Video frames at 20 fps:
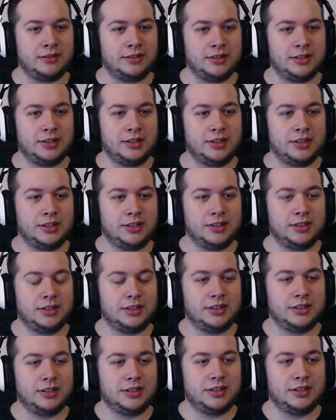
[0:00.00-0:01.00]

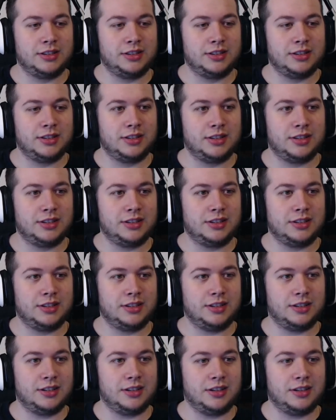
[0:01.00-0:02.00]

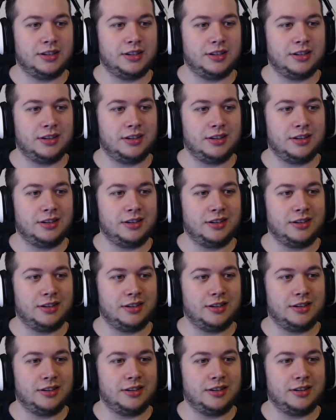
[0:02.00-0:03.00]

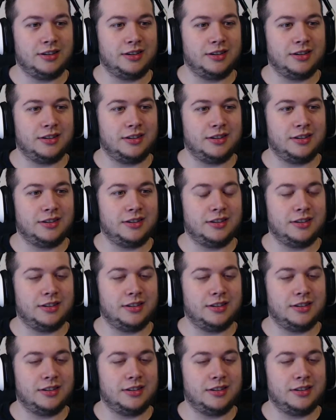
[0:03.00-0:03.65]
(no one is talking)